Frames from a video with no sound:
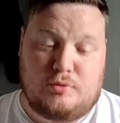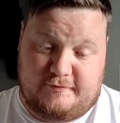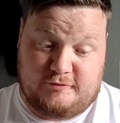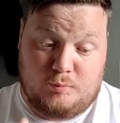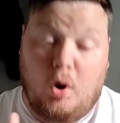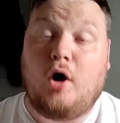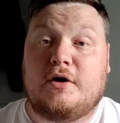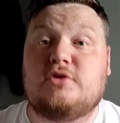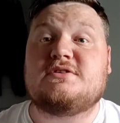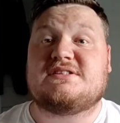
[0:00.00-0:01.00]
But from what
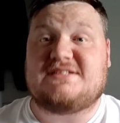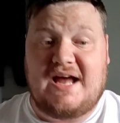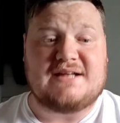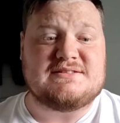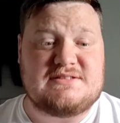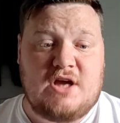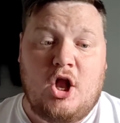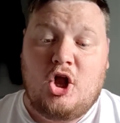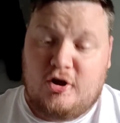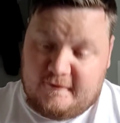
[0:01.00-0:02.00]
I understand,
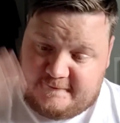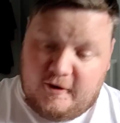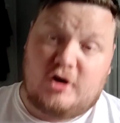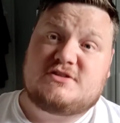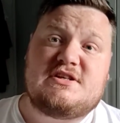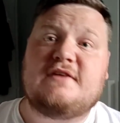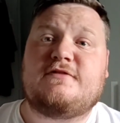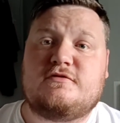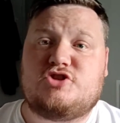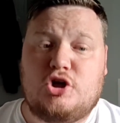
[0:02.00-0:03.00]

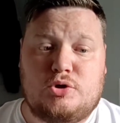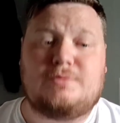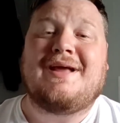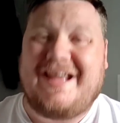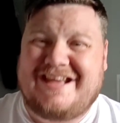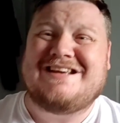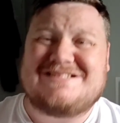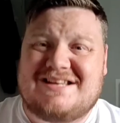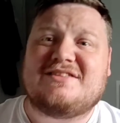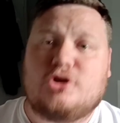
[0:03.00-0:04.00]
30th of June
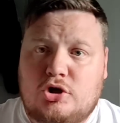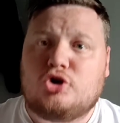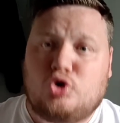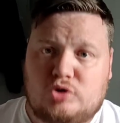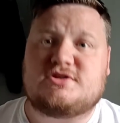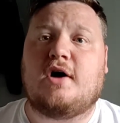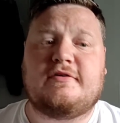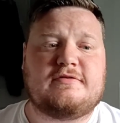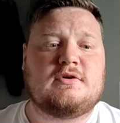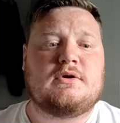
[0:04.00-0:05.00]
is the
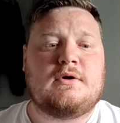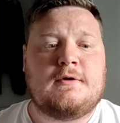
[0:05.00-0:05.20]
cut-off.